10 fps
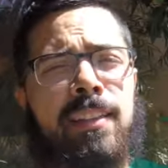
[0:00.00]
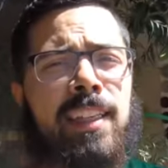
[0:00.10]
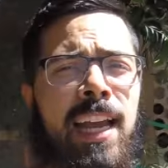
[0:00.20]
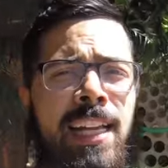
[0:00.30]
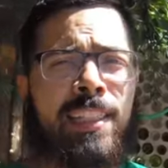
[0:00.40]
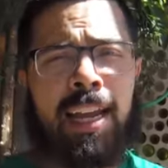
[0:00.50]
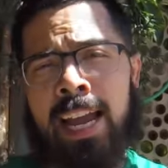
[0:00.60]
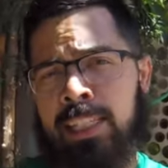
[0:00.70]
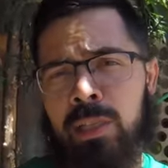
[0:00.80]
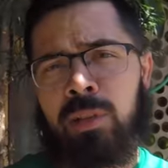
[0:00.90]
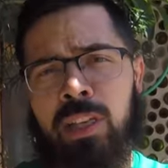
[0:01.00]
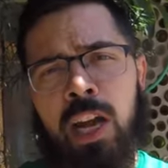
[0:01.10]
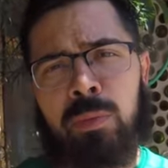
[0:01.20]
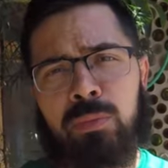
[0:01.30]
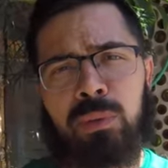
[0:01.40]
ask them in the
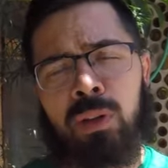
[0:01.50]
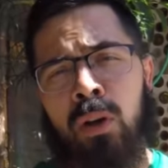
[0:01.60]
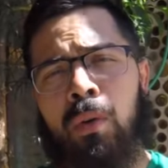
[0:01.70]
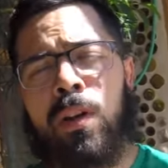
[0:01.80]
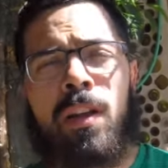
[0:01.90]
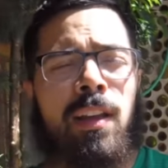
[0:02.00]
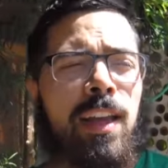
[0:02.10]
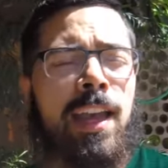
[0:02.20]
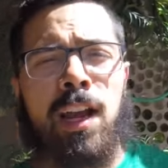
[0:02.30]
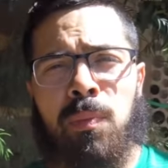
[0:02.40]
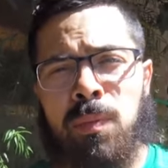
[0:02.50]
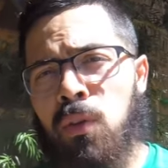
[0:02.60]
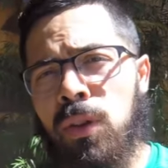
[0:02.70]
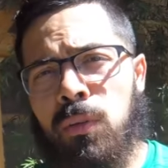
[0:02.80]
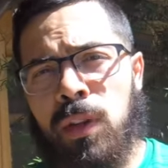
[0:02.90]
comments below, and I'll be
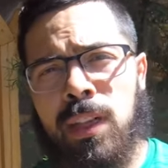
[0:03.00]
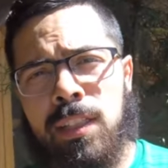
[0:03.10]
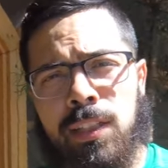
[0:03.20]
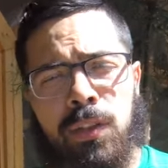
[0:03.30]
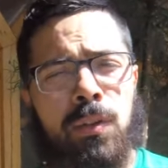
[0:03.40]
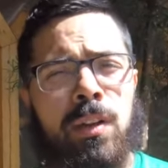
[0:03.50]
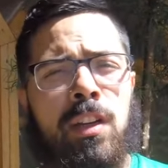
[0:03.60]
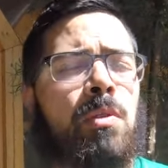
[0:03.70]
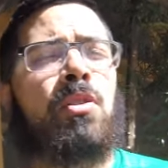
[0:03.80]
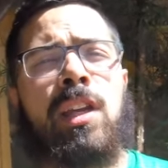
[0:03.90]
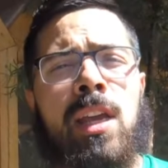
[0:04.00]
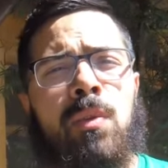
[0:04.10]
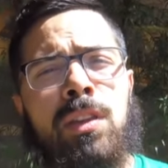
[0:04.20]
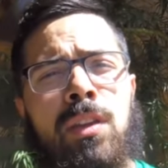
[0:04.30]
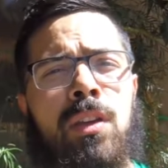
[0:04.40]
more than willing to communicate
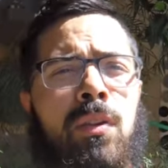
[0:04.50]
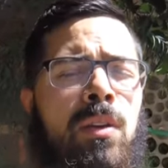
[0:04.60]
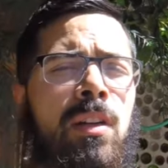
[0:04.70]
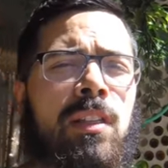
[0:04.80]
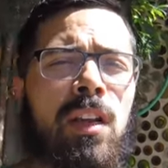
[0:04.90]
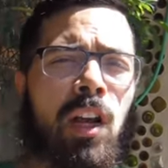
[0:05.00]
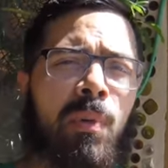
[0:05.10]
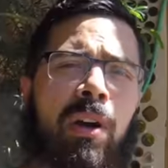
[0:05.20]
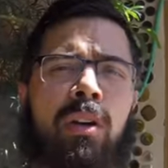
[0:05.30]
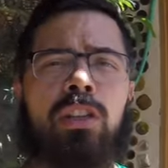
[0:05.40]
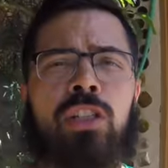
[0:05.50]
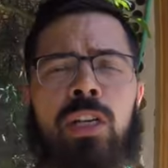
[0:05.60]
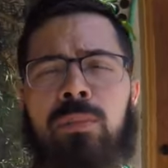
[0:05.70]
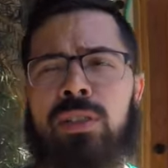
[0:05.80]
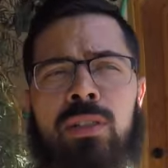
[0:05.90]
with you, talk about
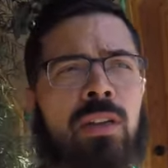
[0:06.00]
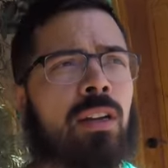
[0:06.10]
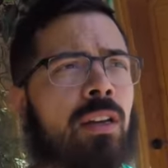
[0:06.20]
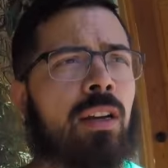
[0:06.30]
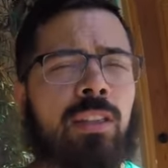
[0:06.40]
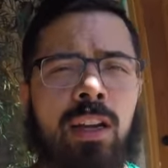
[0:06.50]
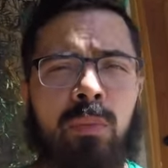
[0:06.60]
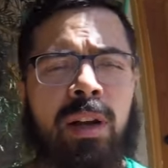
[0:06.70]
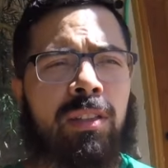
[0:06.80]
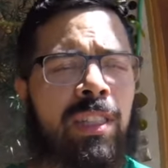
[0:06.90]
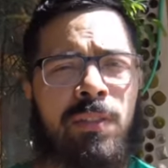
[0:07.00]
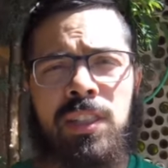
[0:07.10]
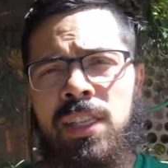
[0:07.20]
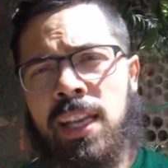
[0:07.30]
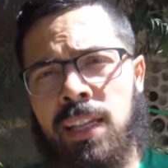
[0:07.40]
Earthships, talk about
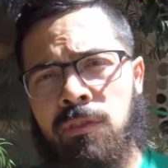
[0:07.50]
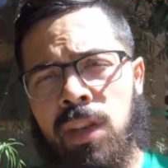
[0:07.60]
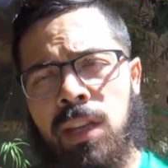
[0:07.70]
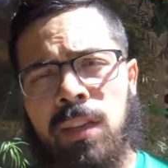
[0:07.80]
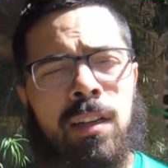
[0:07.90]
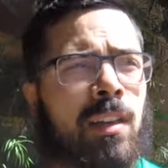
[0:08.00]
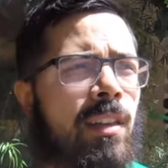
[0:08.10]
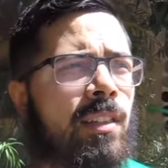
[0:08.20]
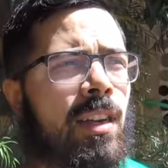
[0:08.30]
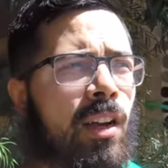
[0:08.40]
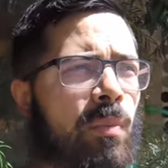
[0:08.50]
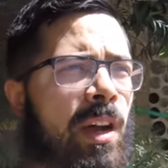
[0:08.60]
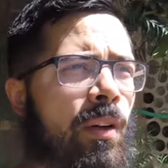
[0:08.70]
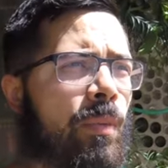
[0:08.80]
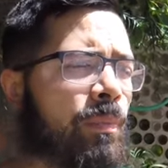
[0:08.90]
self-sustained living, talk
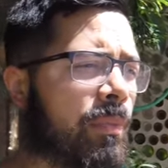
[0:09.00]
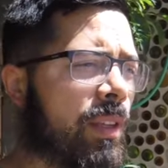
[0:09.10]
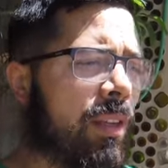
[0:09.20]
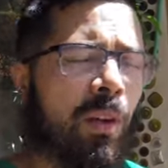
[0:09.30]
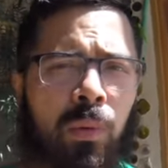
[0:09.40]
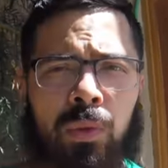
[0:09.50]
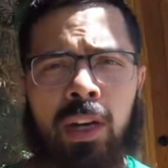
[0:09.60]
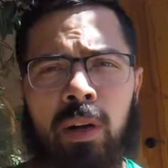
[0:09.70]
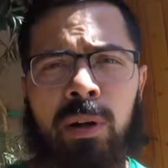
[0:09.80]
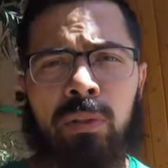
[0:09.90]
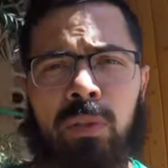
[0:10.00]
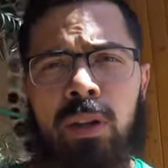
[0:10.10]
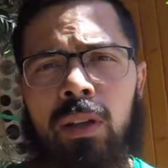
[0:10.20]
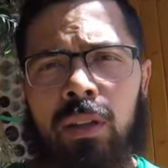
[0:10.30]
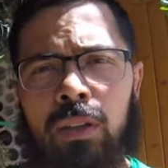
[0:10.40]
about
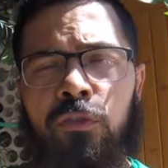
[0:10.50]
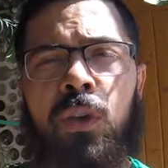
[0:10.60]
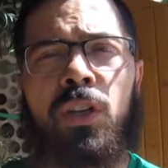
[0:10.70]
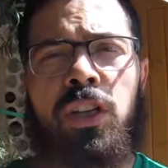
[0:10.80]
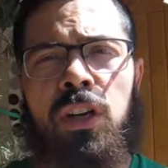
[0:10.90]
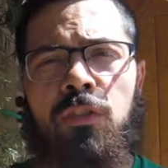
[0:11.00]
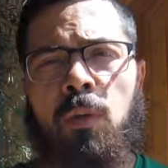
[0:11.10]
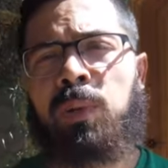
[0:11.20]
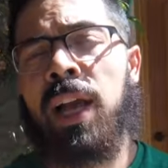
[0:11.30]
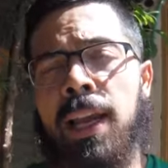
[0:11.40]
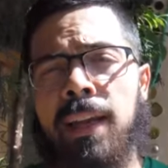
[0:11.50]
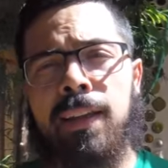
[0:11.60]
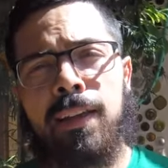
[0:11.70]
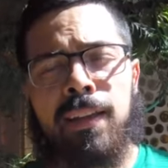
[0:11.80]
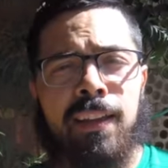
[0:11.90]
the future of our planet.
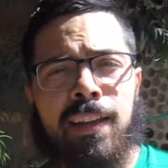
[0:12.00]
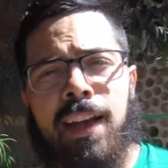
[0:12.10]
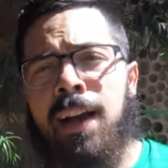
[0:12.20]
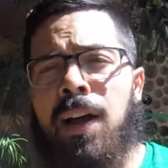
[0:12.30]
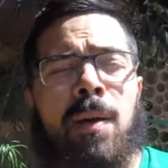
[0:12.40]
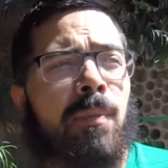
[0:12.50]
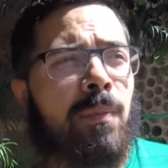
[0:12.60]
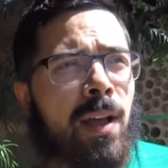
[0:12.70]
I'm